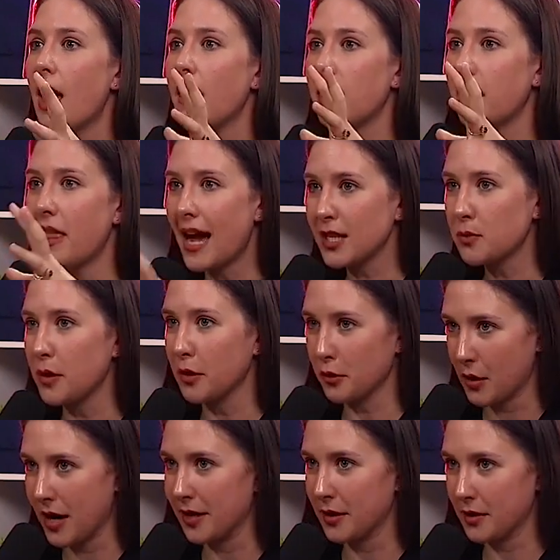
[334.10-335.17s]
That's what you're
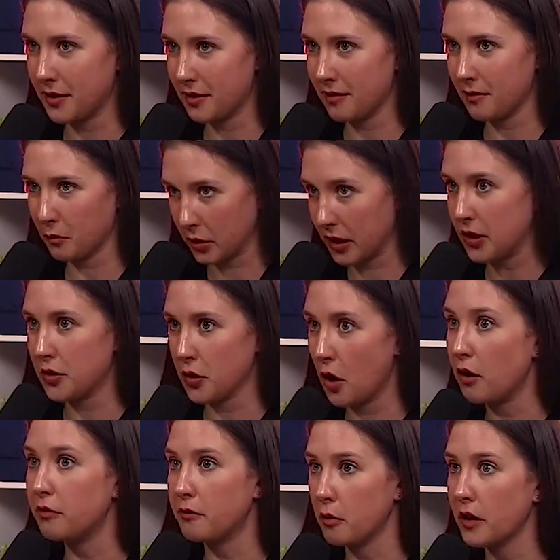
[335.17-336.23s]
trying to really
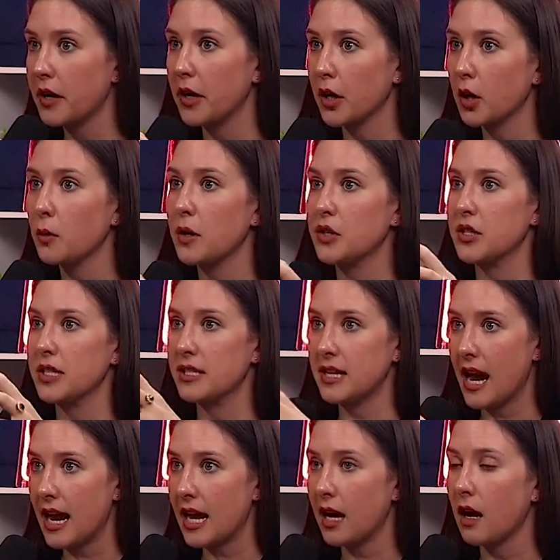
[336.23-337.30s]
solve for here, which is
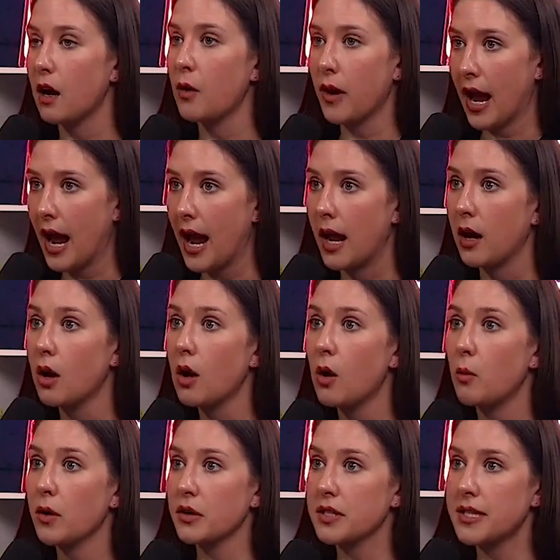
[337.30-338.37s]
saying, okay,
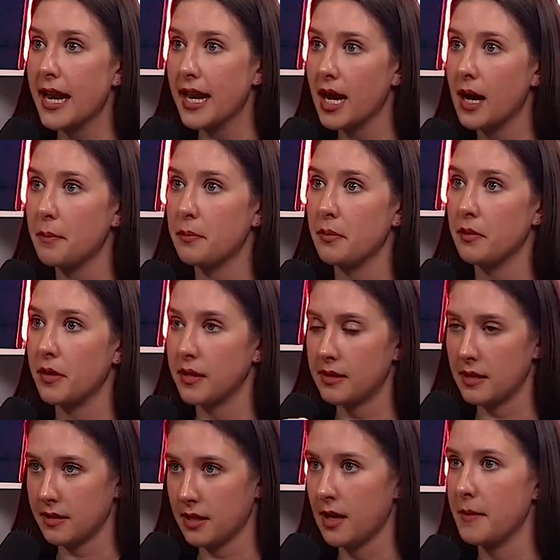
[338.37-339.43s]
we are setting up the
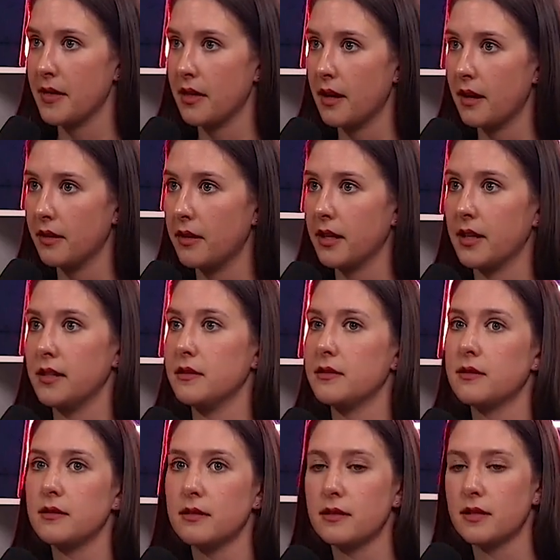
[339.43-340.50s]
system and the
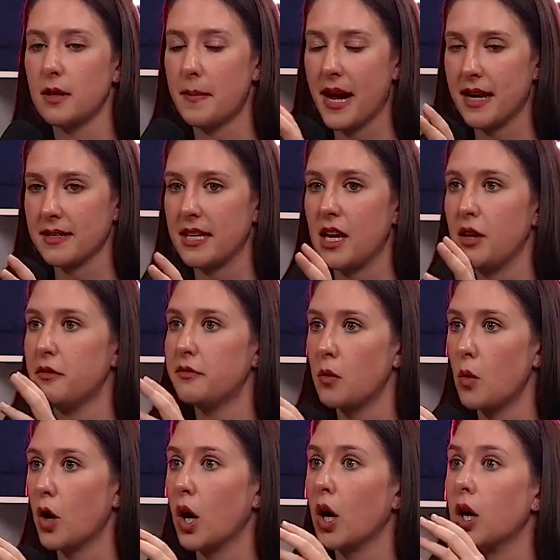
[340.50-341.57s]
capacity
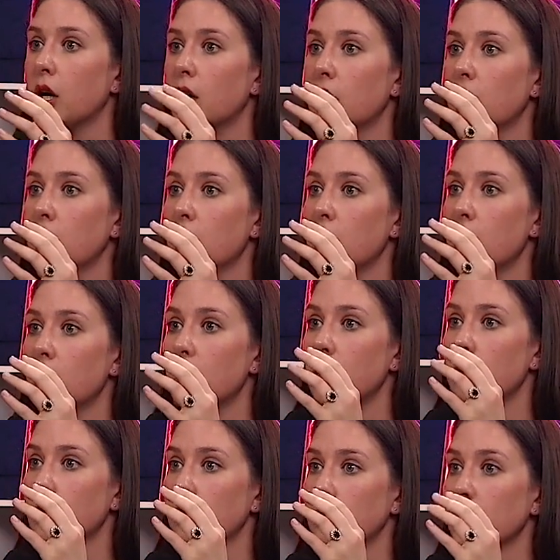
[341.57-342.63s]
for
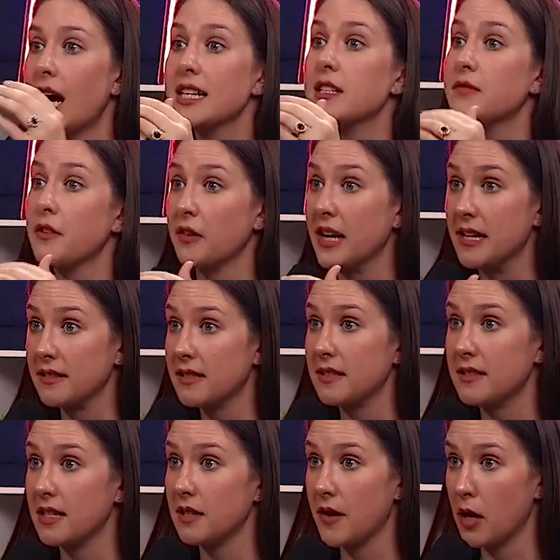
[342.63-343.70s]
lots of different
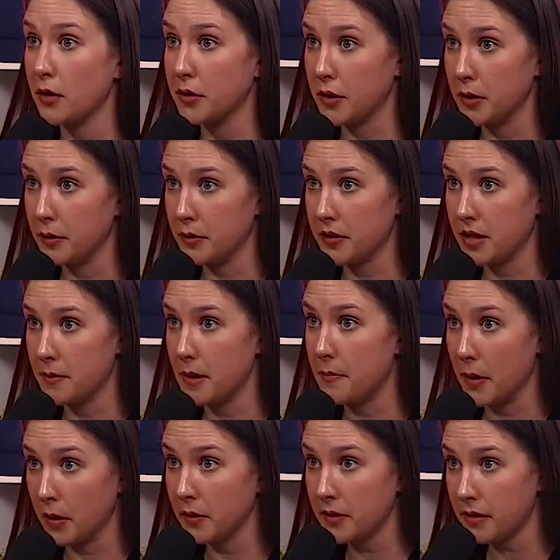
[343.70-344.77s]
instances of L2s to be
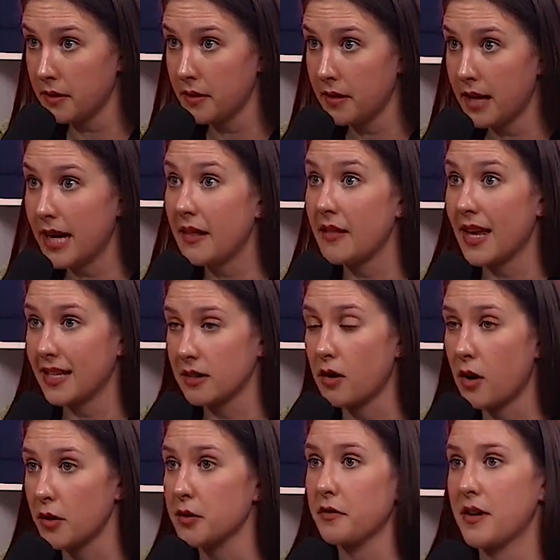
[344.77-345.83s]
built. And I think that's
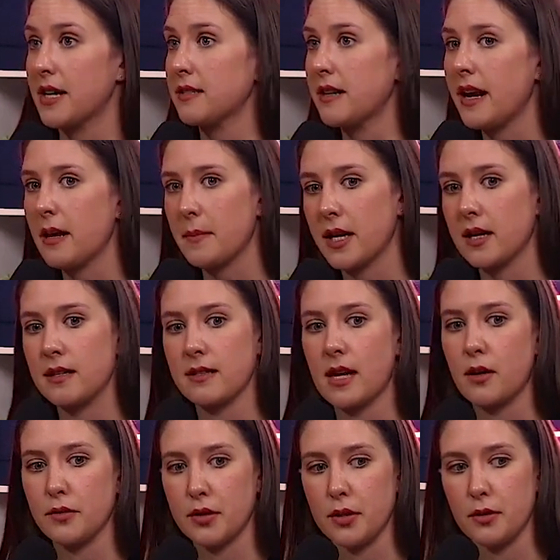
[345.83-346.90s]
also fascinating because
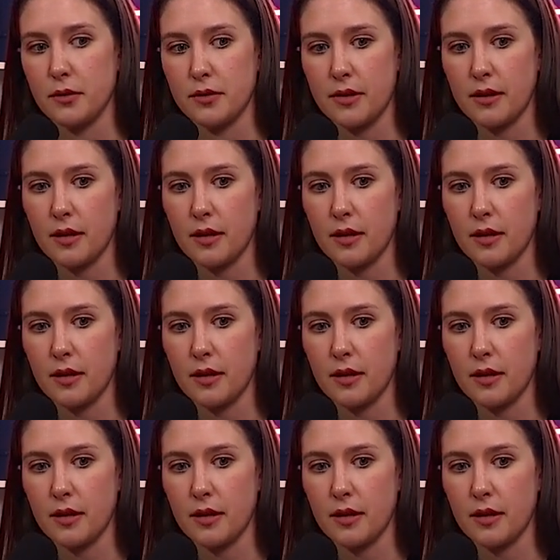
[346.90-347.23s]
L2s,